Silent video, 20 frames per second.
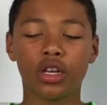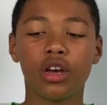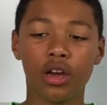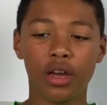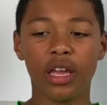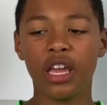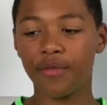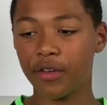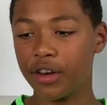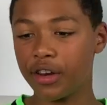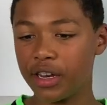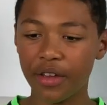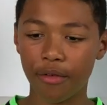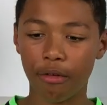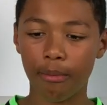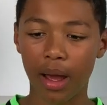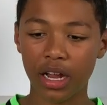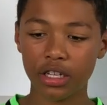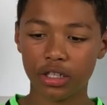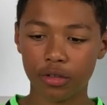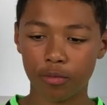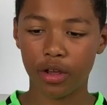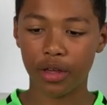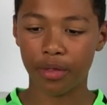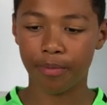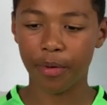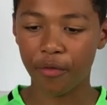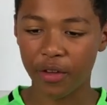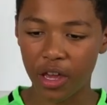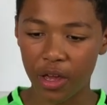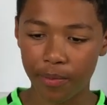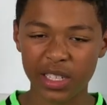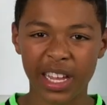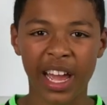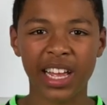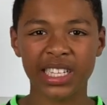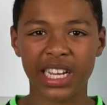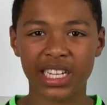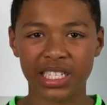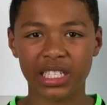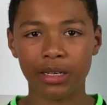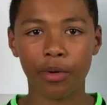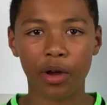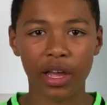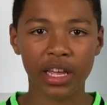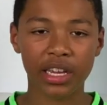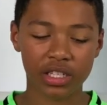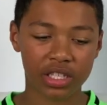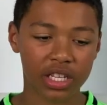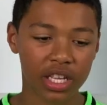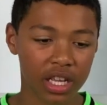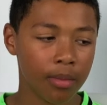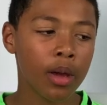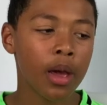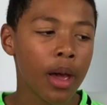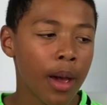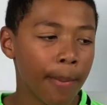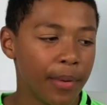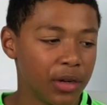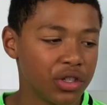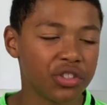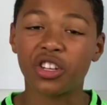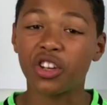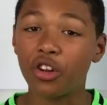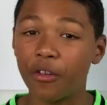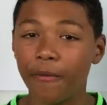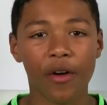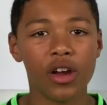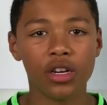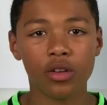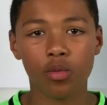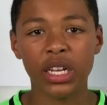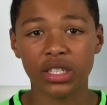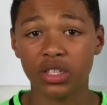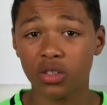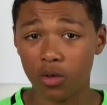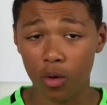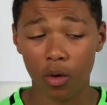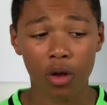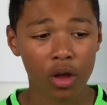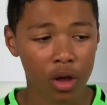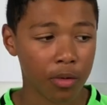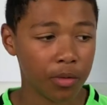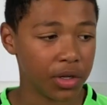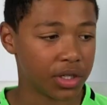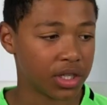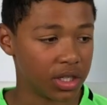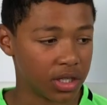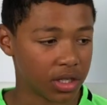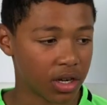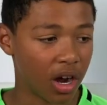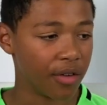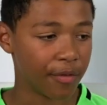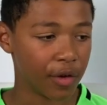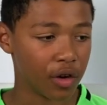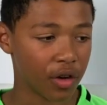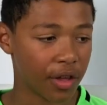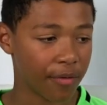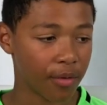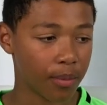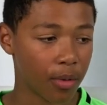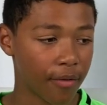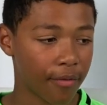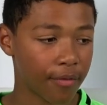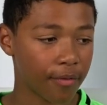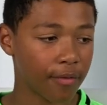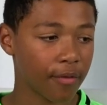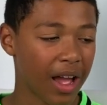even match with both keepers getting tested by each team, but just couldn't find a way to score, which is kind of unlucky for both,